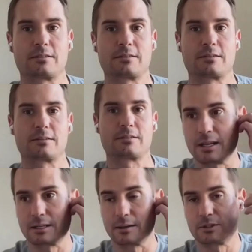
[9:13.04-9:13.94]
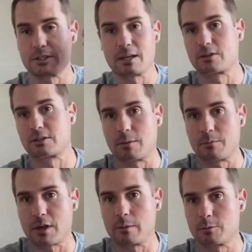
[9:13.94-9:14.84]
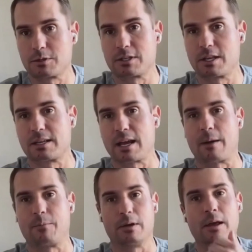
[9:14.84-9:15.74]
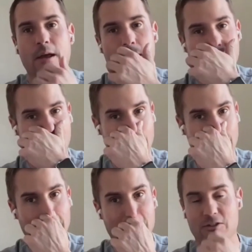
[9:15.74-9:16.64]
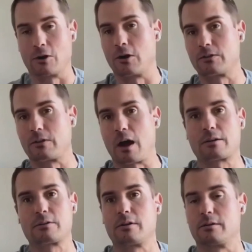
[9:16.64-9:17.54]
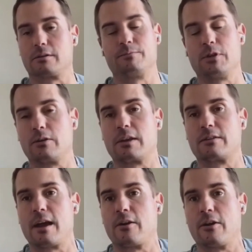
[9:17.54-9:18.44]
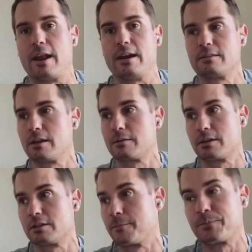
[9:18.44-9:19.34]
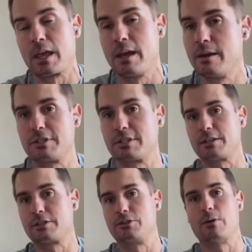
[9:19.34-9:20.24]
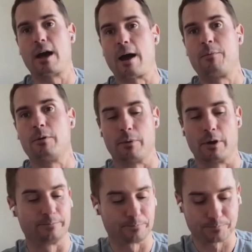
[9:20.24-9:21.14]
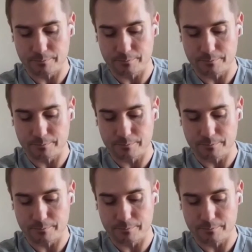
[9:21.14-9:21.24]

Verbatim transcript: other people's mistakes. And so sometimes mistakes happen. I'm not there to dog a doctor or, you know, get down on anything because mistakes do happen, but